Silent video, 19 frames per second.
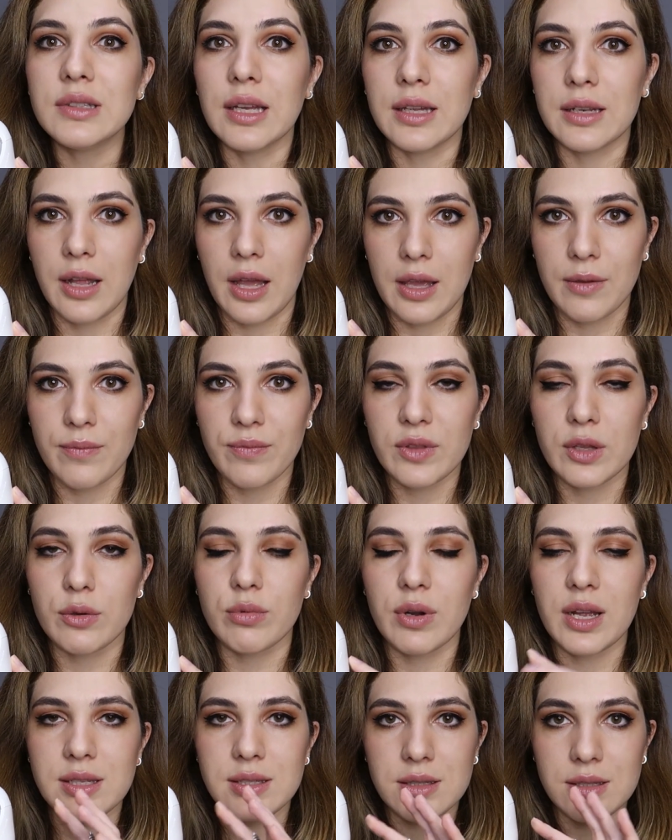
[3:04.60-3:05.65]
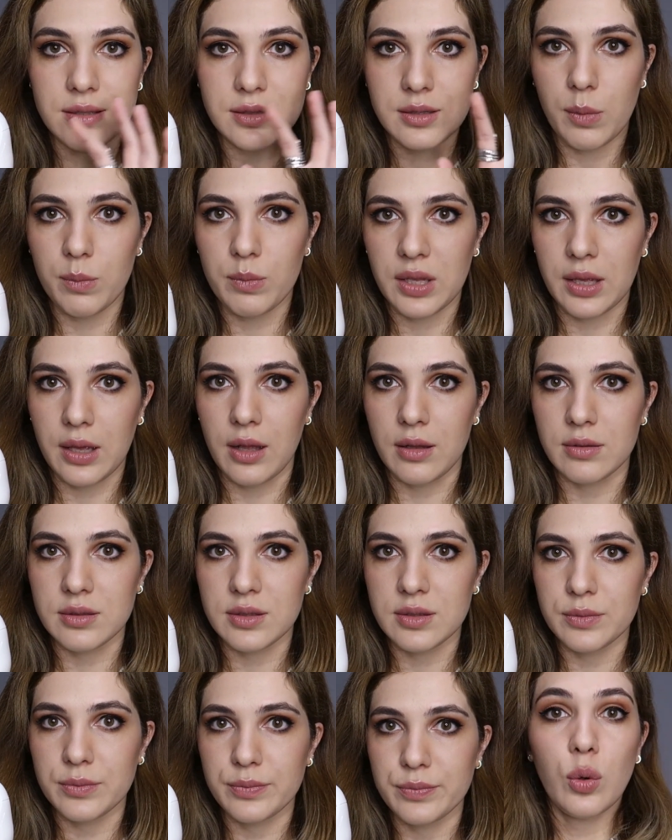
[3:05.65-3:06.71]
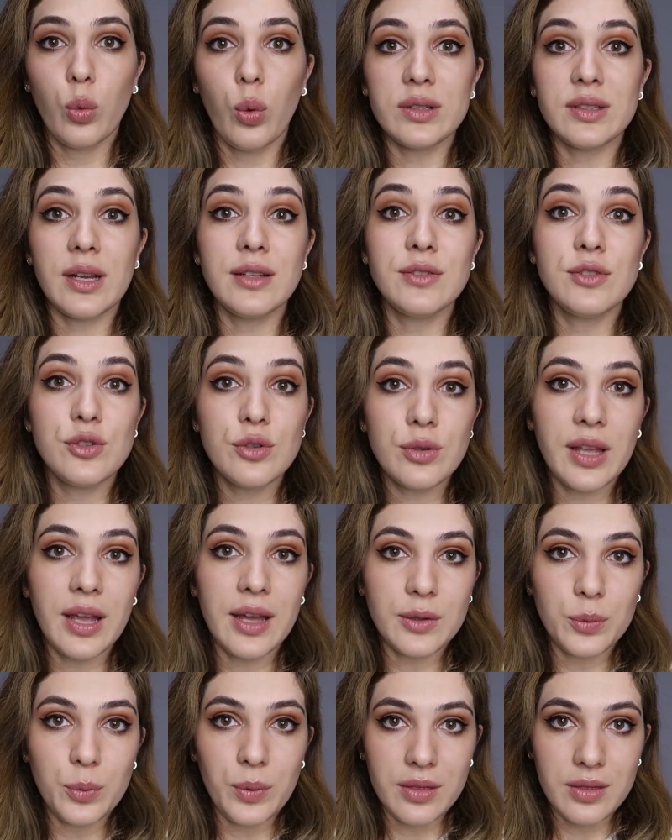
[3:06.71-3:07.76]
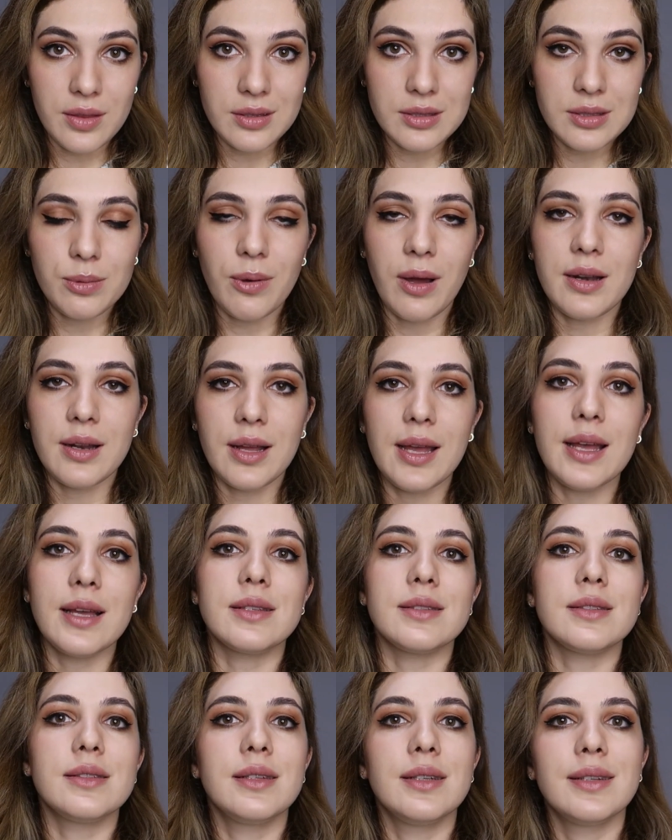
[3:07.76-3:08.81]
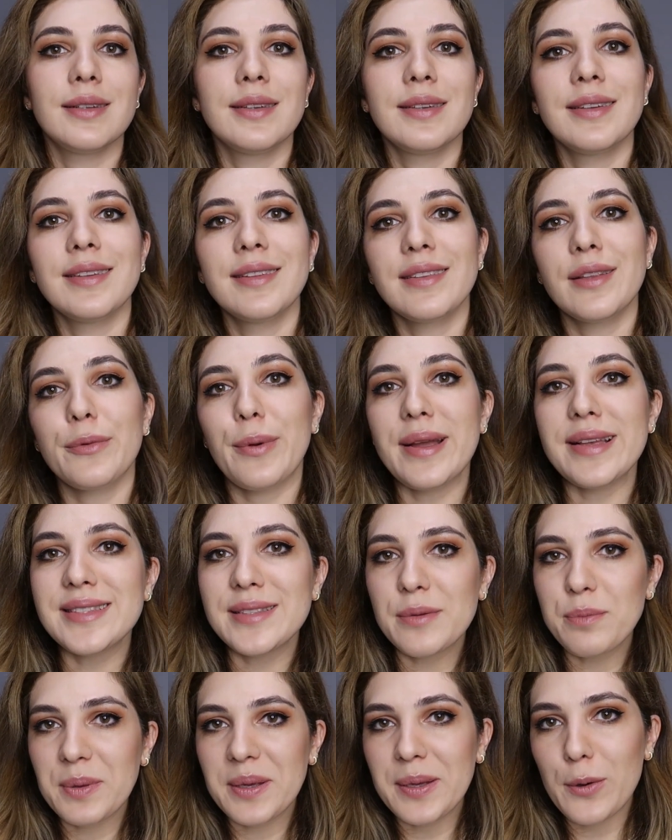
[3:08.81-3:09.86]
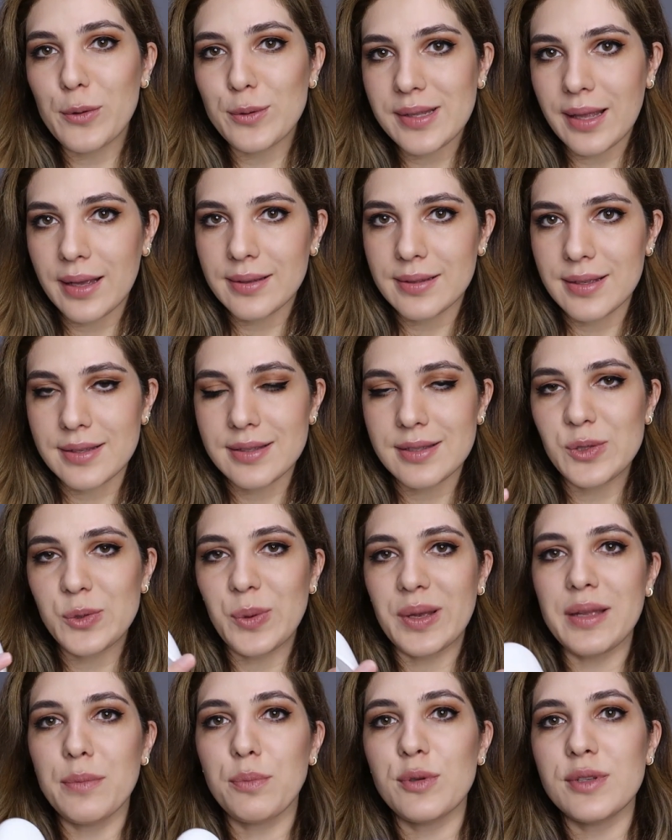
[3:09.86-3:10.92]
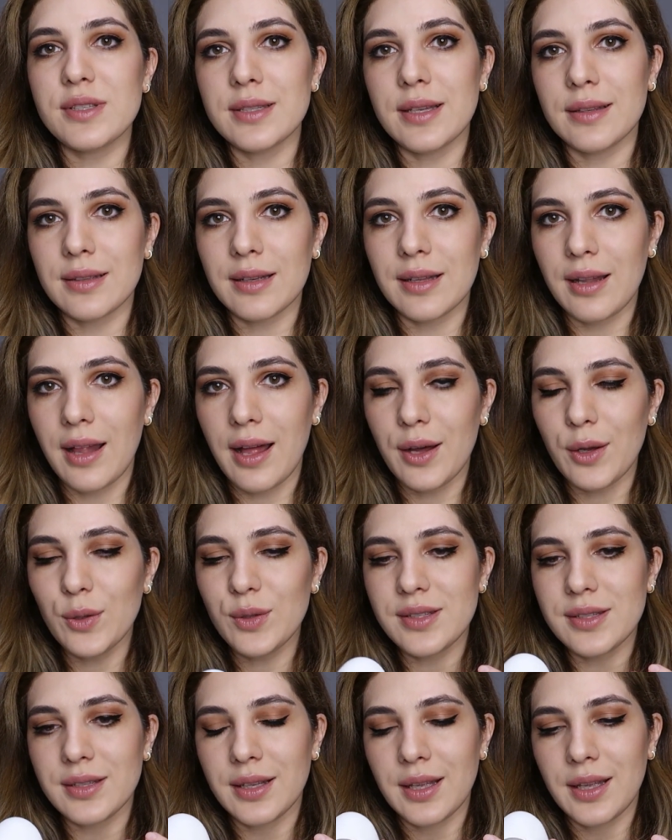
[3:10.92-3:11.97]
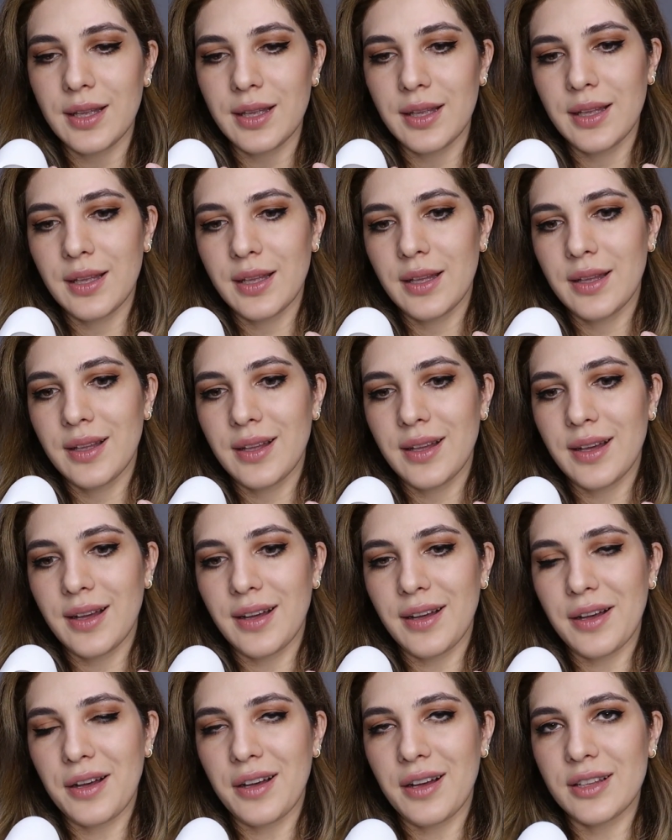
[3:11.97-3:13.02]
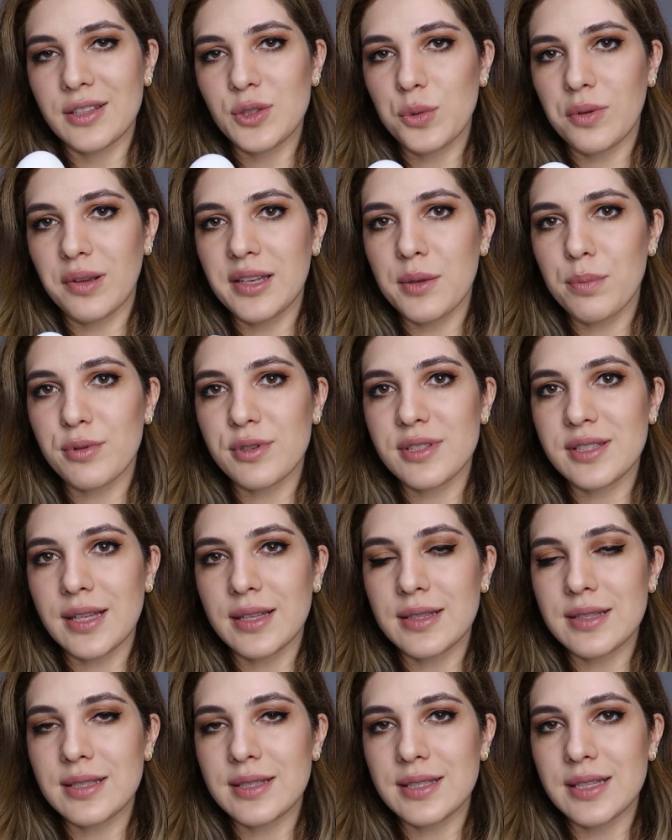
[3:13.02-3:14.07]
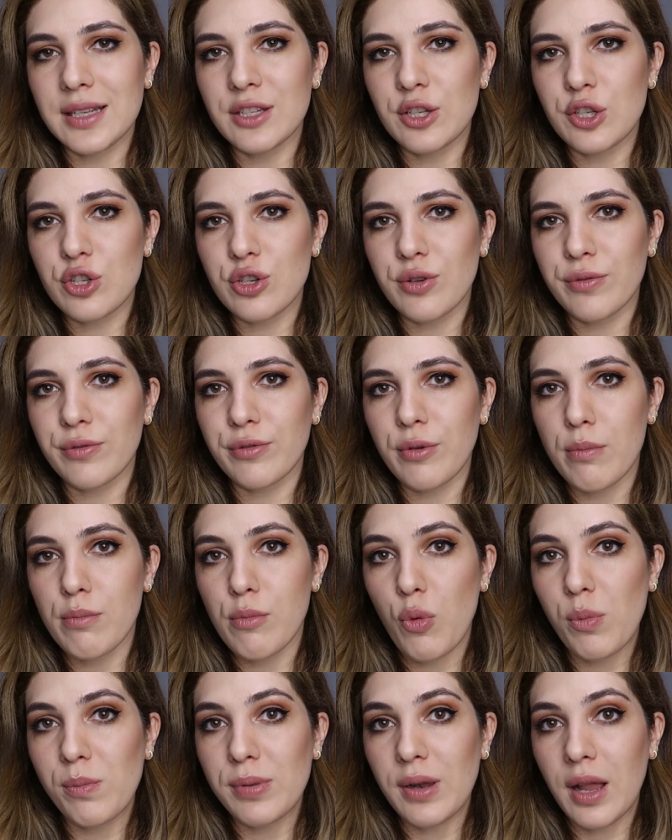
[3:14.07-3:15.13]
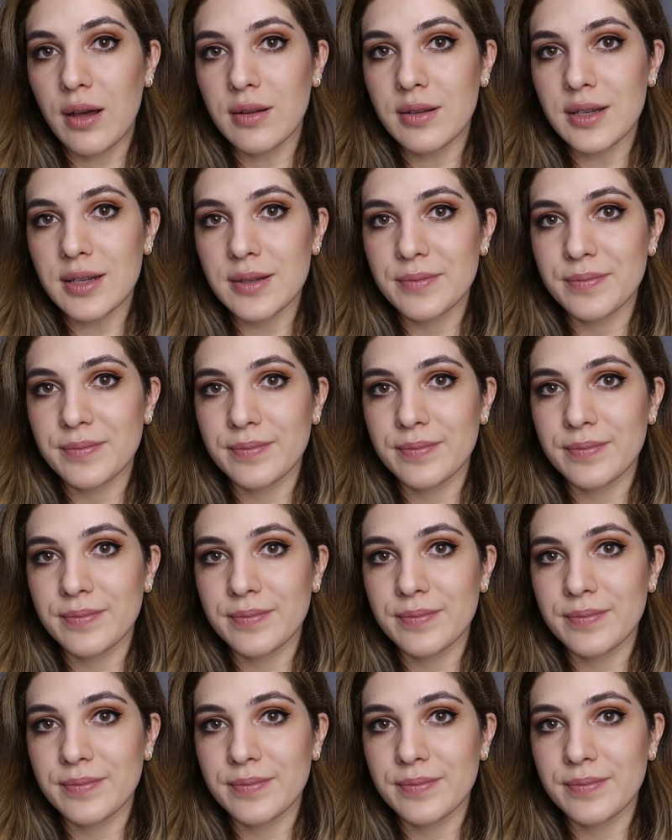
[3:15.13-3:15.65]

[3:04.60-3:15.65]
DNA. The rest is something else. What I do get with this one is the recipe goes like this 20% cloud, 20% uh, signature from Mont Blanc,